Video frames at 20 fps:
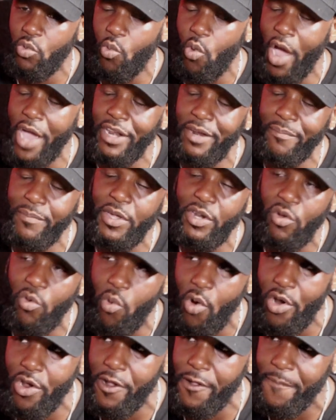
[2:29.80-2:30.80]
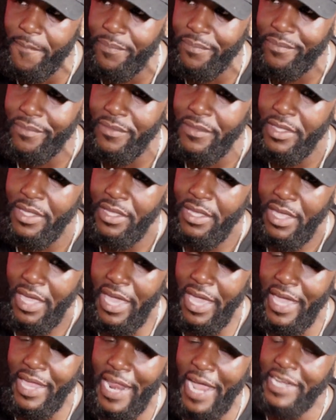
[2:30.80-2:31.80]
quite a bit of work,
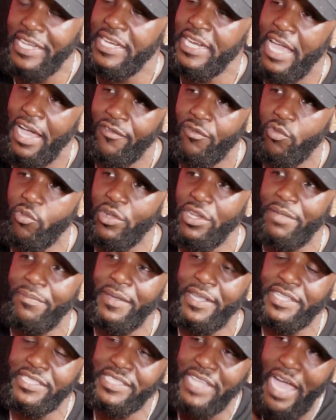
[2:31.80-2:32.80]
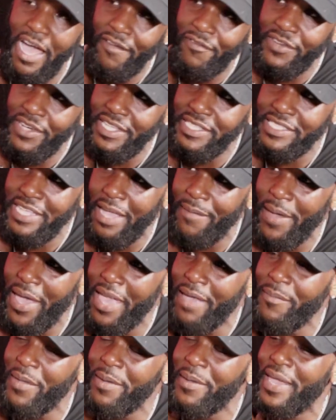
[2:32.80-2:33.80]
and I didn't have a really big staff at that time.
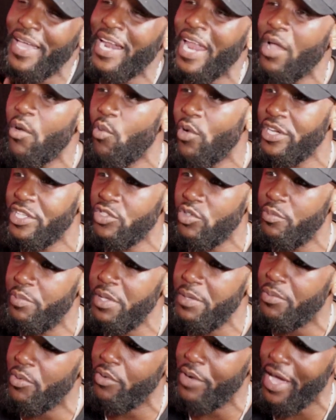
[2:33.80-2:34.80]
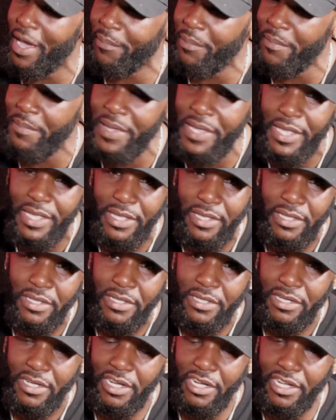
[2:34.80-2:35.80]
I maybe had like 1 or 2 people helping me.
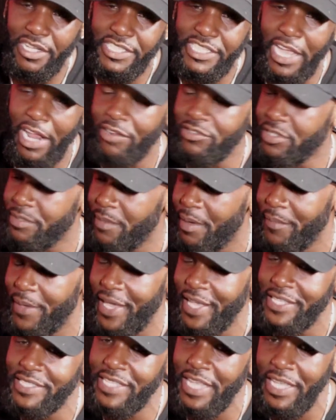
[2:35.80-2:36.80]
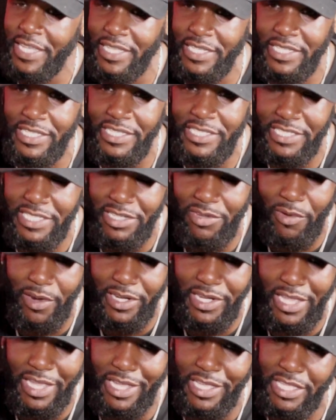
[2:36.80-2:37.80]
Shout out to my man Tank in DC
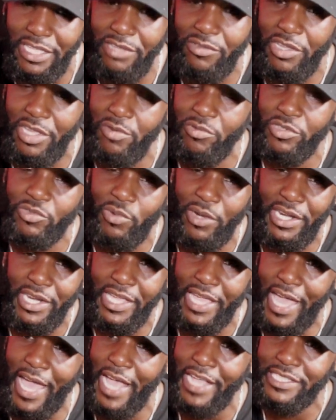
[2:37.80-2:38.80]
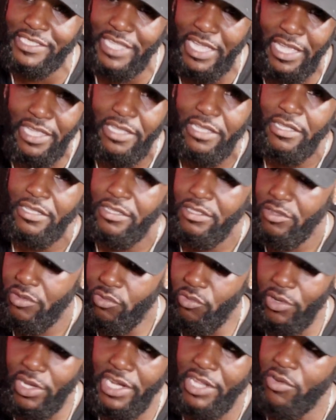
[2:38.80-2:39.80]
right now. He was one of the guys that
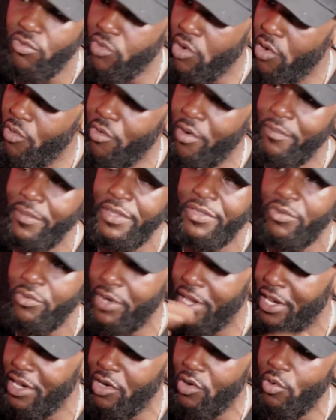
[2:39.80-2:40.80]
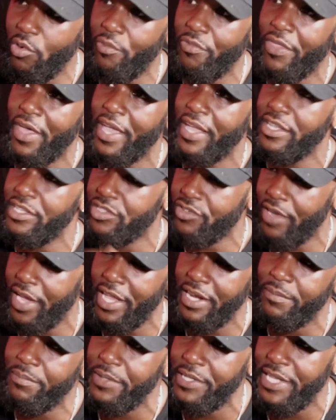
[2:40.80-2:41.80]
really rode with me through that whole thing,
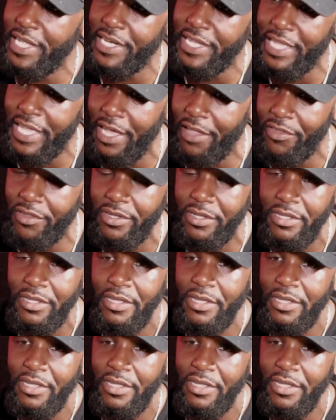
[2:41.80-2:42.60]
trying to put that together,